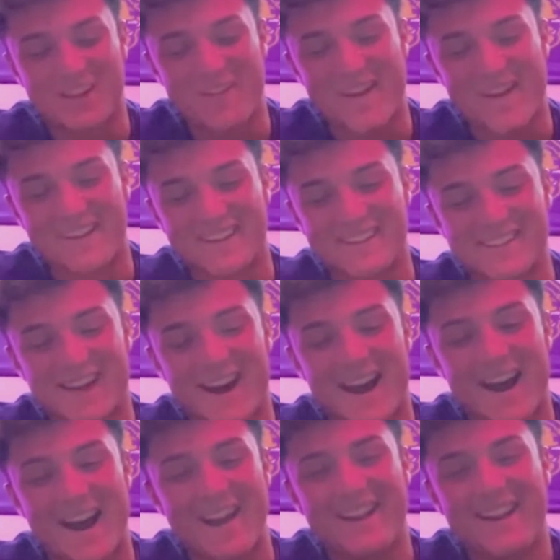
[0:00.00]
back
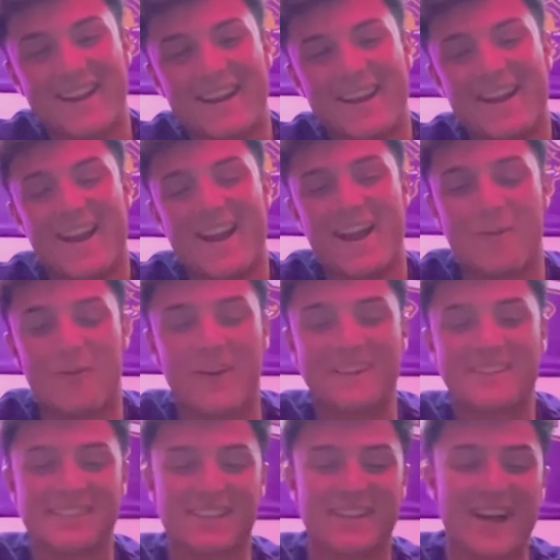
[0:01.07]
inside. And
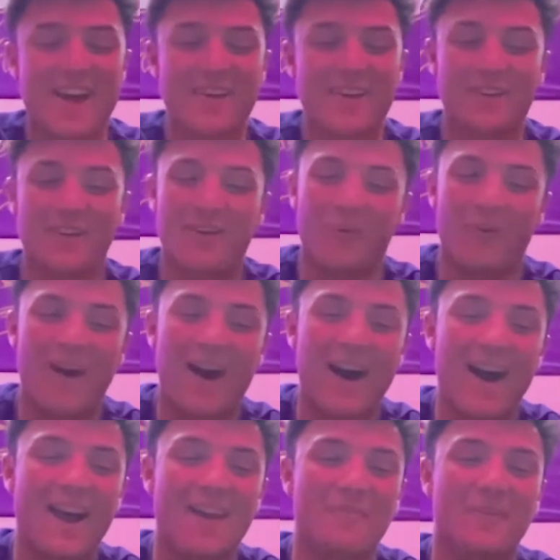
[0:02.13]
recently, I don't know
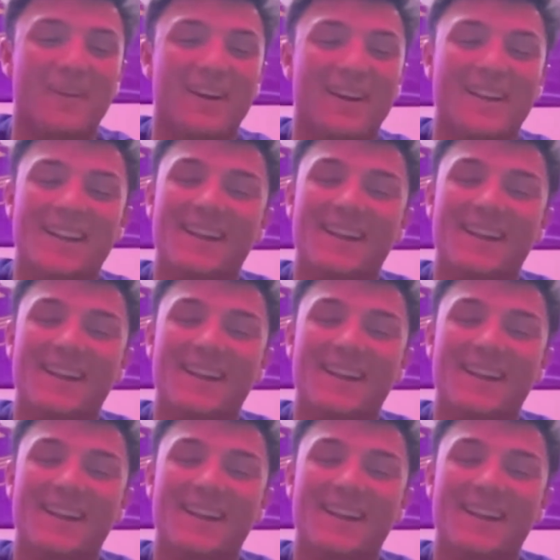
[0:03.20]
why, but